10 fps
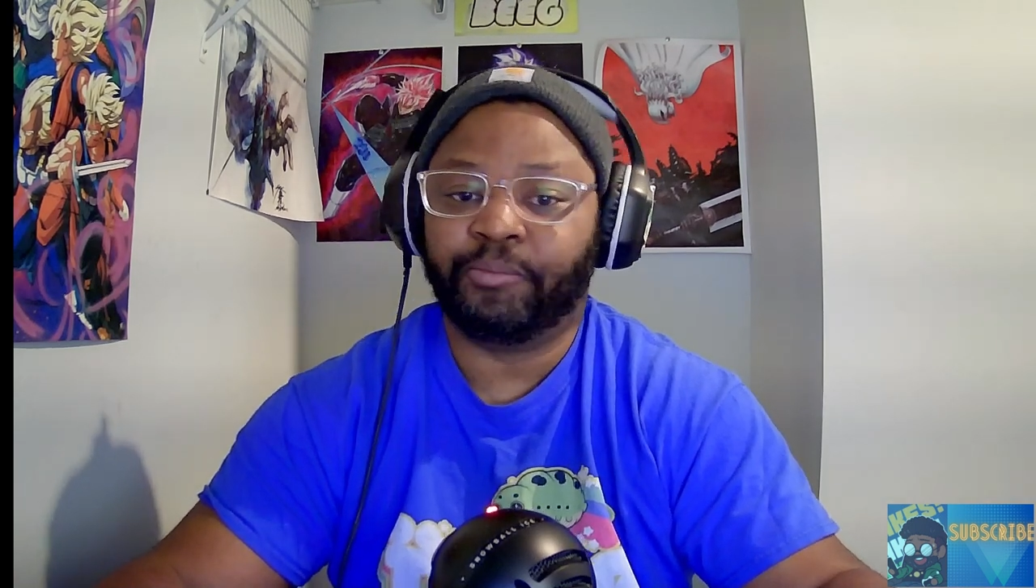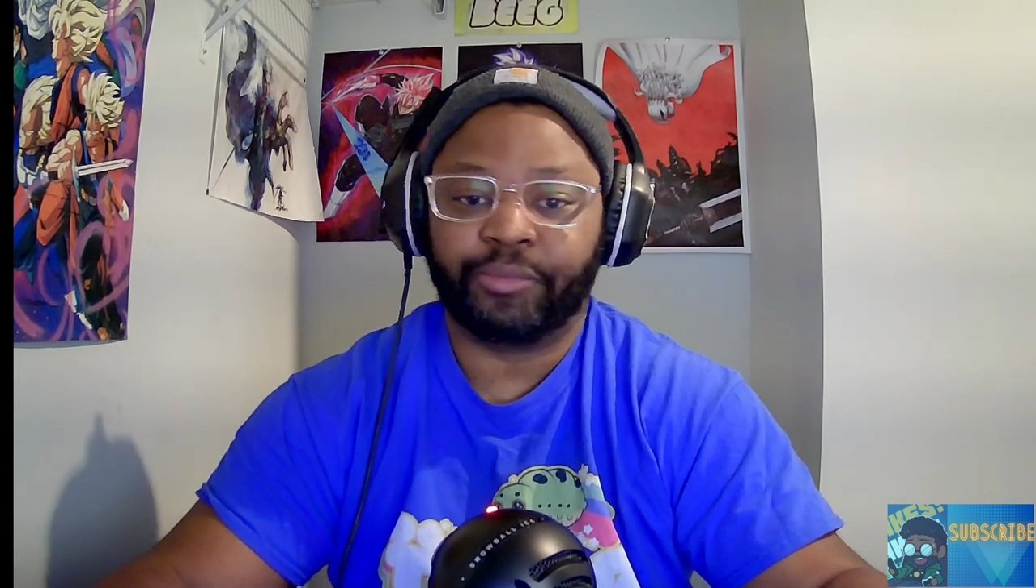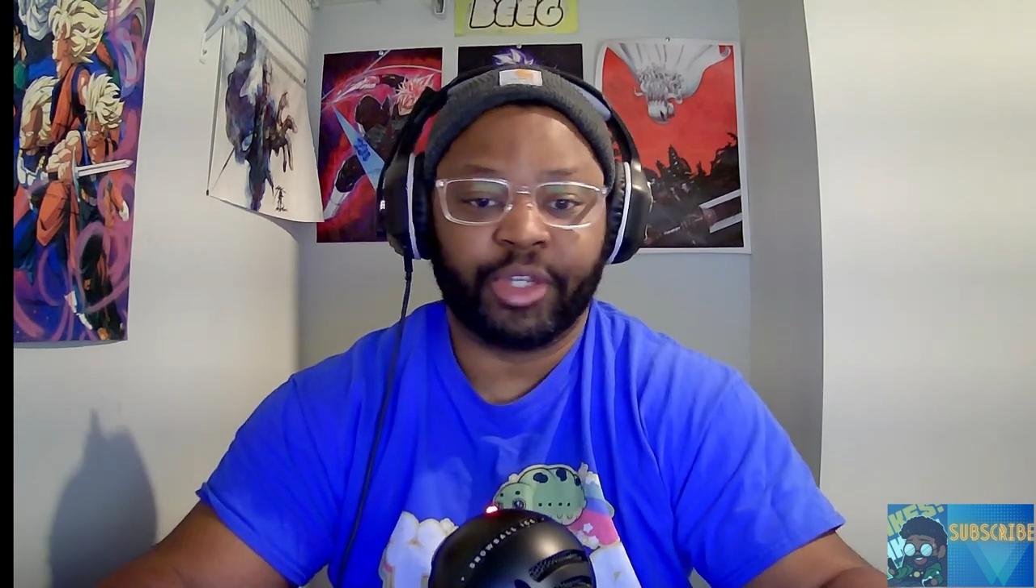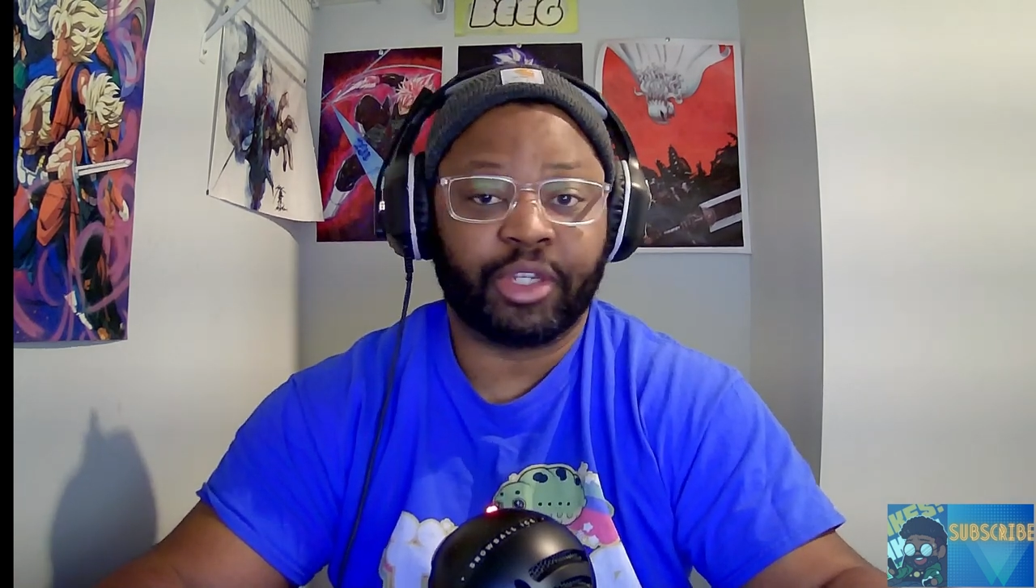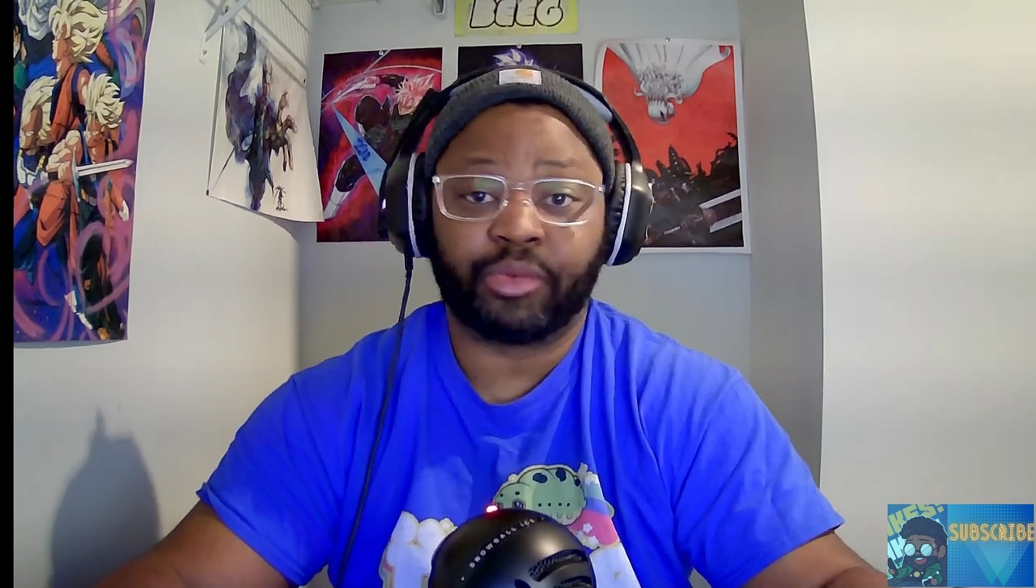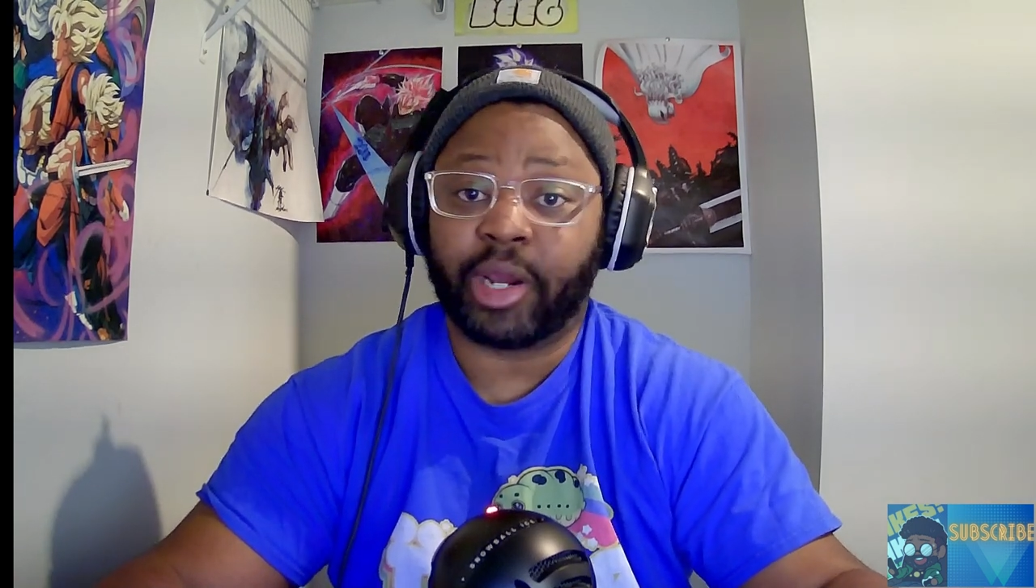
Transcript: this is right